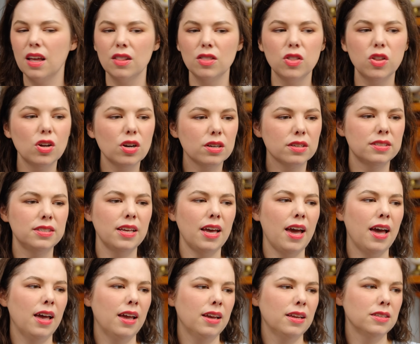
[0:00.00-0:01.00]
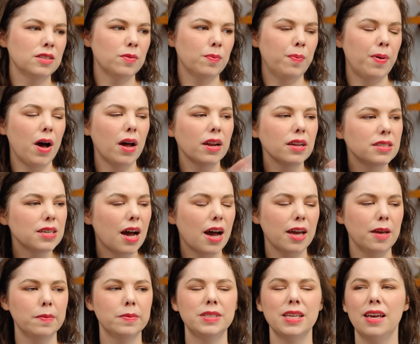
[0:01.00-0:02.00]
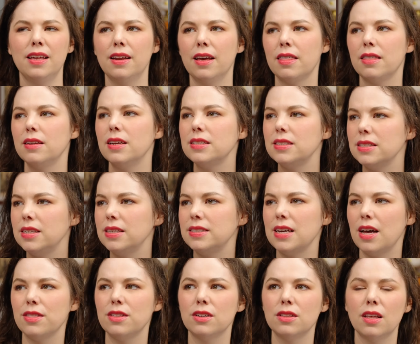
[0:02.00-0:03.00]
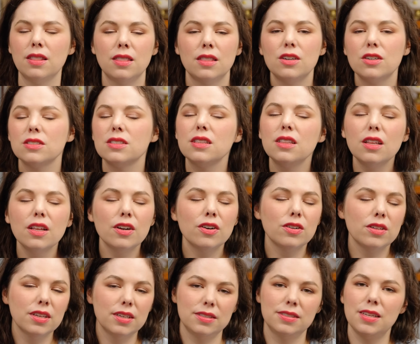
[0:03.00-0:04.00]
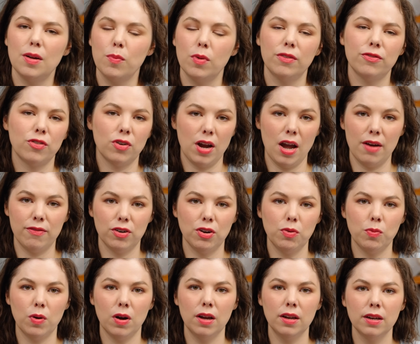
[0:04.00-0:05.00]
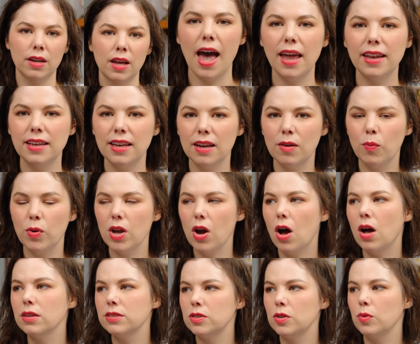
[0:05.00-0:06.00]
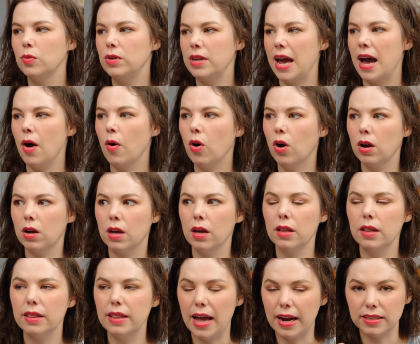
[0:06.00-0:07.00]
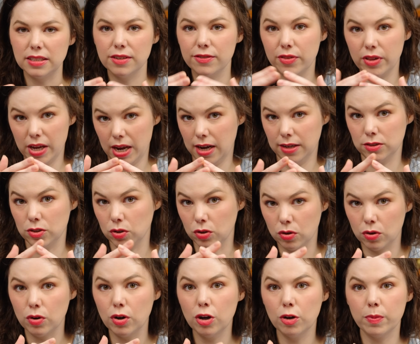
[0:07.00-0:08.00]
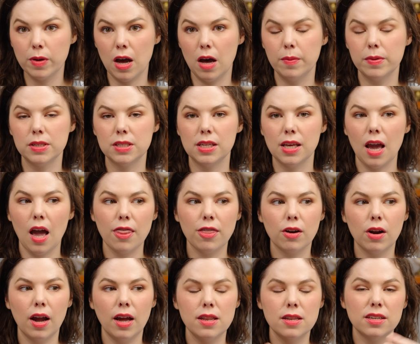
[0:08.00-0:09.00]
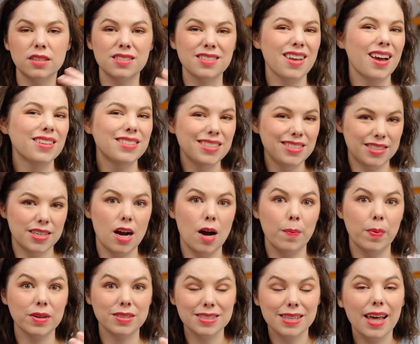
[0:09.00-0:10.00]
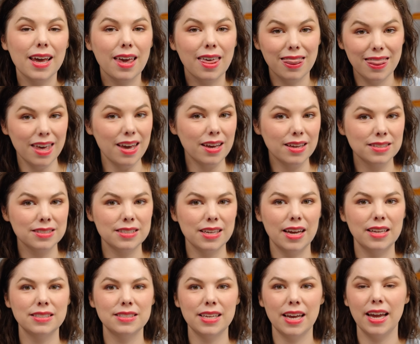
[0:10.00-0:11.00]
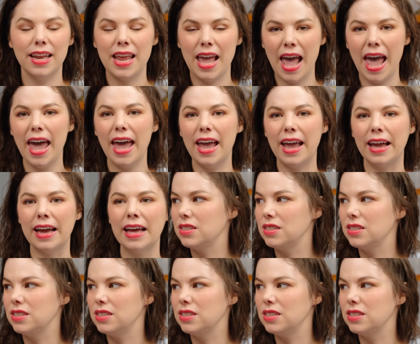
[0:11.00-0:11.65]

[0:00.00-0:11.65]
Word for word: looks and body types and ethnicities out there that there's literally literally someone for everyone. And we also now are collectively as a group coming together and discussing topics like this and saying, hey,